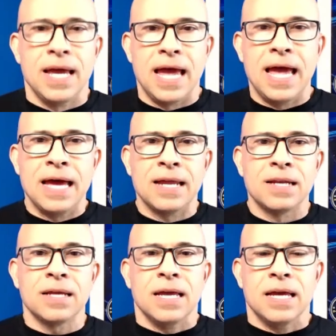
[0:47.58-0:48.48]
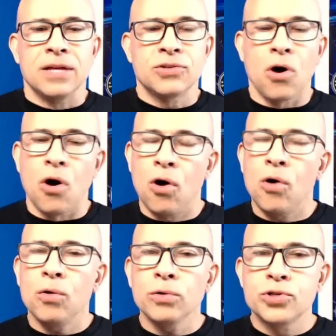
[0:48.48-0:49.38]
And it's
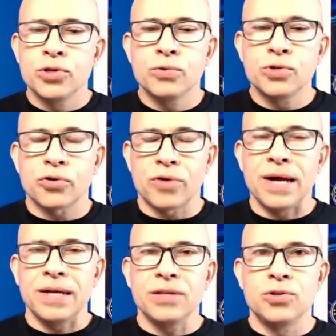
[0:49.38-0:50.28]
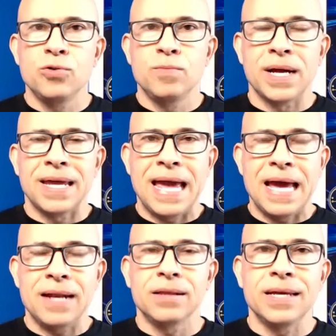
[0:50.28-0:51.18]
all to try to
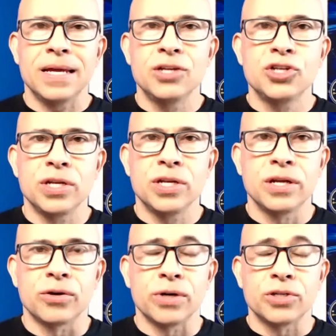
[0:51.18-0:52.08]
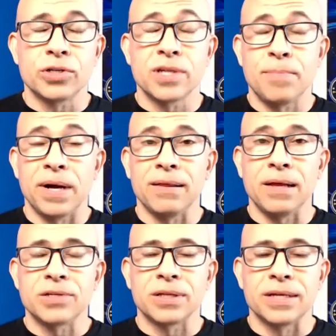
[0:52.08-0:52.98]
mechanically engineer, or I should say
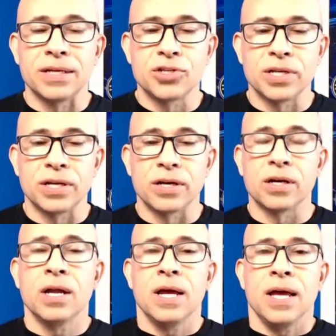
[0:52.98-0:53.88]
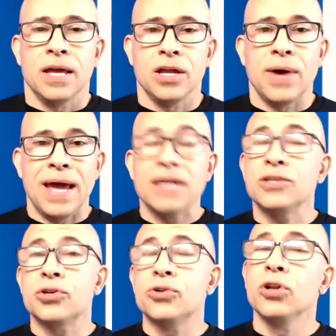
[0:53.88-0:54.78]
biologically engineer, a
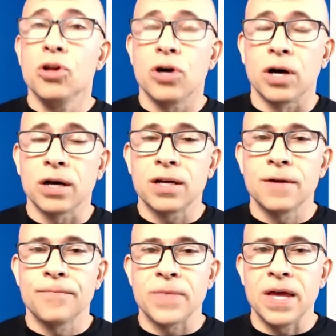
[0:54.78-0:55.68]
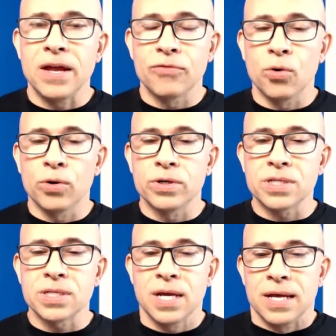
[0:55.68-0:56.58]
certain look. And of
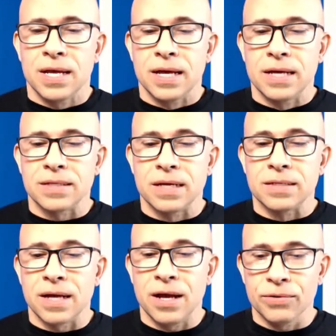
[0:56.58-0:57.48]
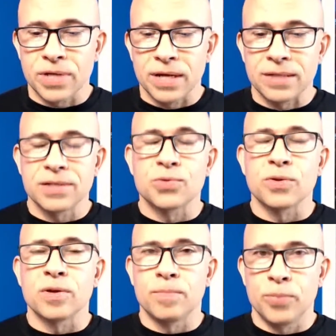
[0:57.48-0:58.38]
course, as a health scientist
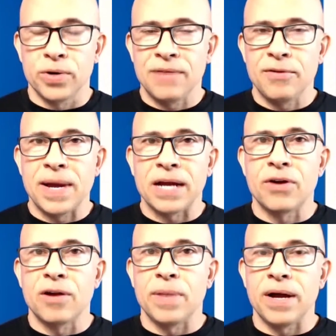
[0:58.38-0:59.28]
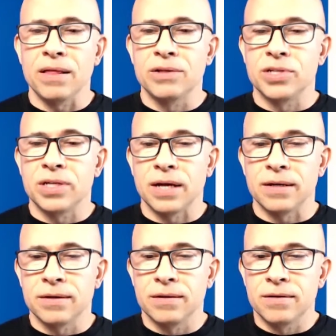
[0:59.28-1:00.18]
with a pretty heavy background in biology,
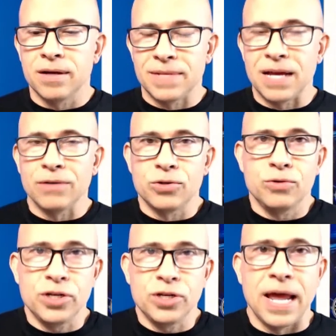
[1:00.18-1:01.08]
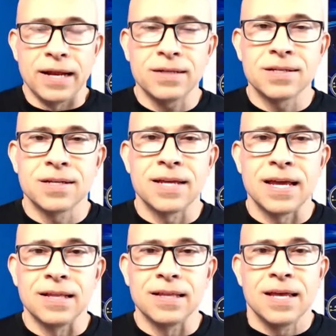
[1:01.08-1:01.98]
I come down to genetics.
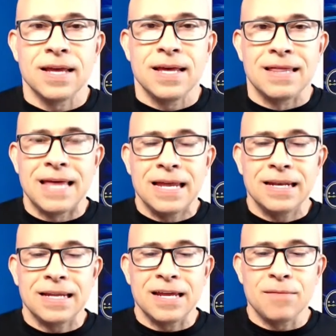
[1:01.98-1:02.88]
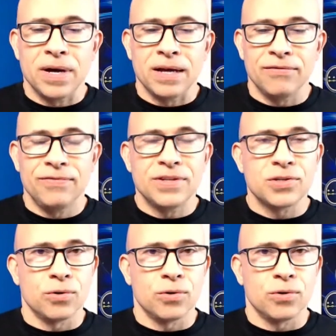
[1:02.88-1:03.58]
And then in my physical